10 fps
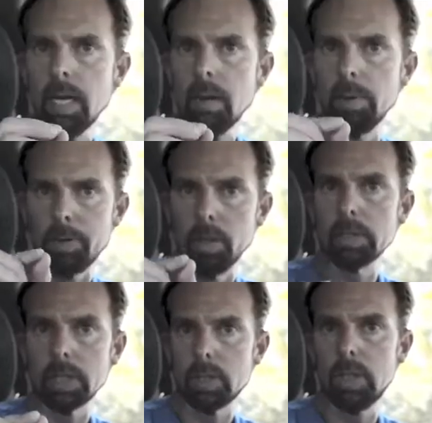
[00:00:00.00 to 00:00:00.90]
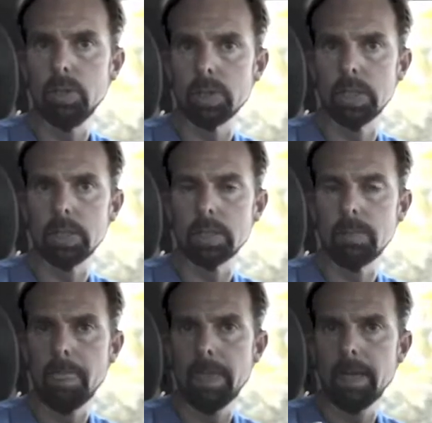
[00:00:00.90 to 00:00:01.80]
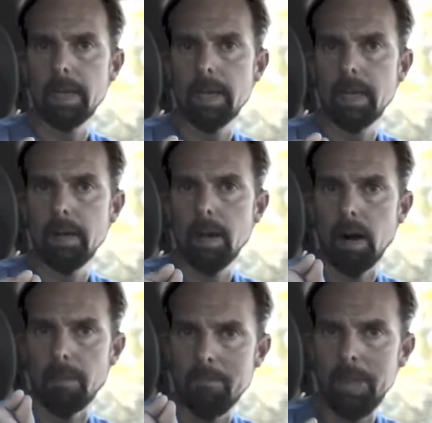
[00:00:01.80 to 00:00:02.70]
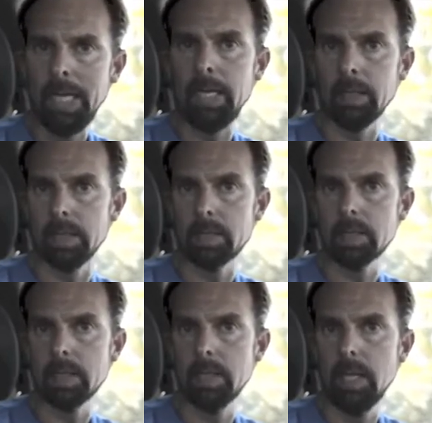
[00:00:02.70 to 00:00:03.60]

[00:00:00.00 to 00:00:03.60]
But those excuses are meaningless